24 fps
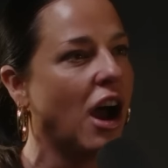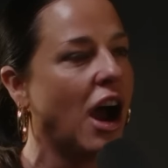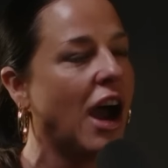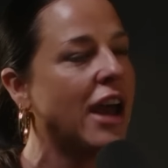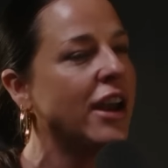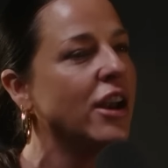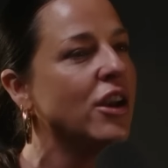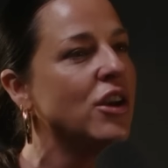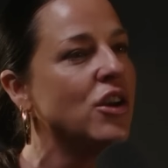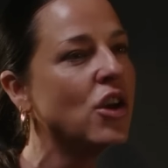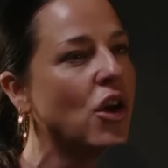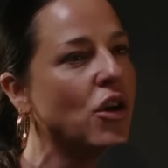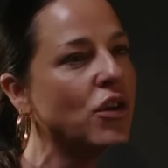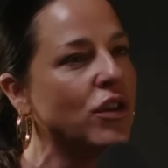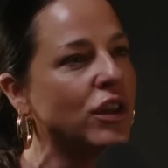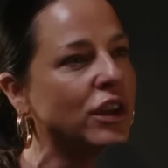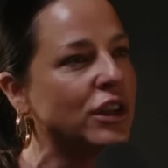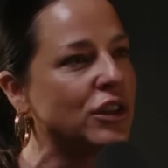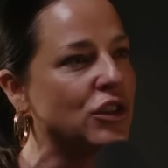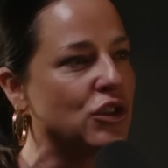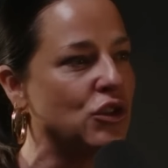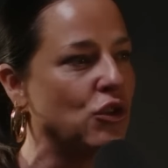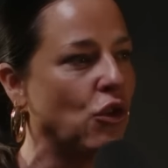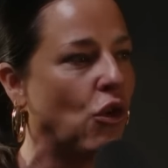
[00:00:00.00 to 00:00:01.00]
I don't know that
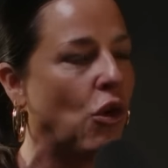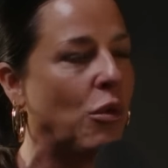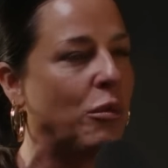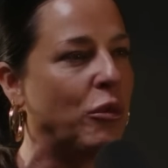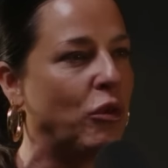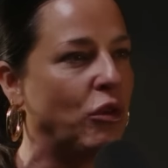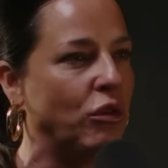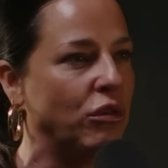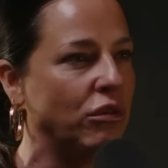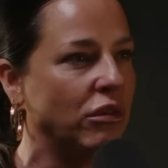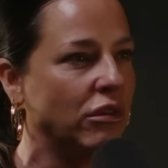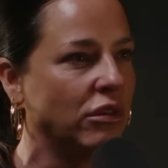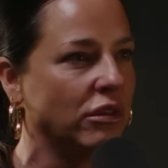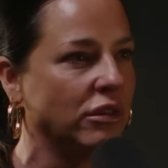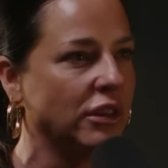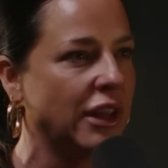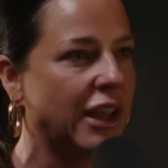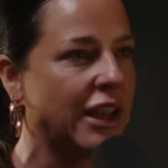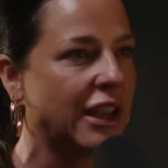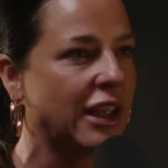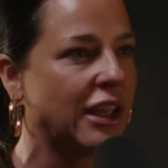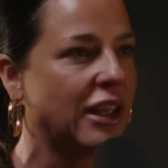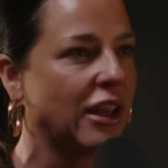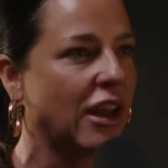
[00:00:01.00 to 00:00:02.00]
it's normal.
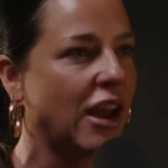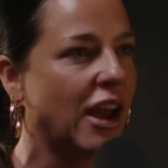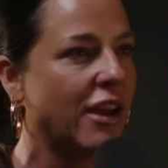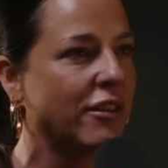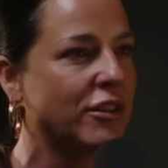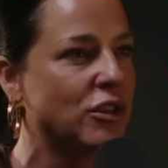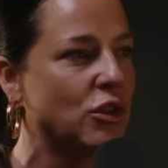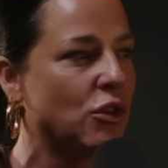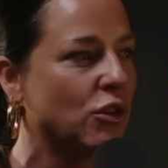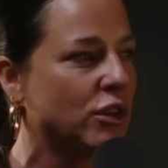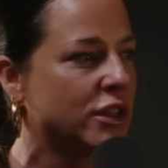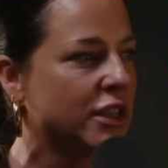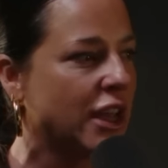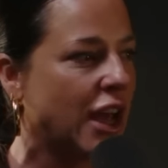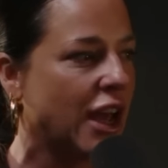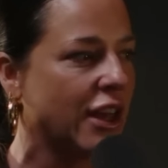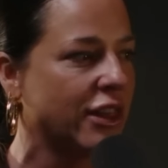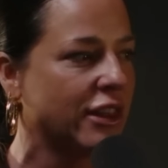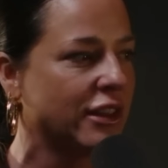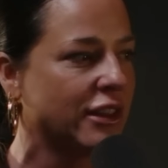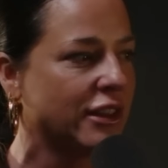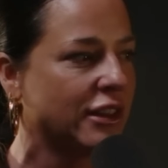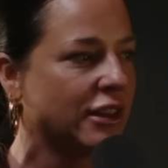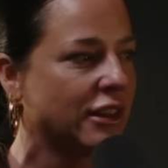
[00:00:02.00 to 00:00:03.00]
Like I've talked to
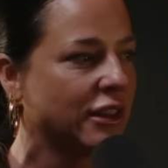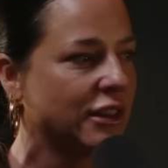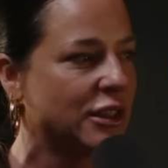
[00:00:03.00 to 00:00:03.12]
other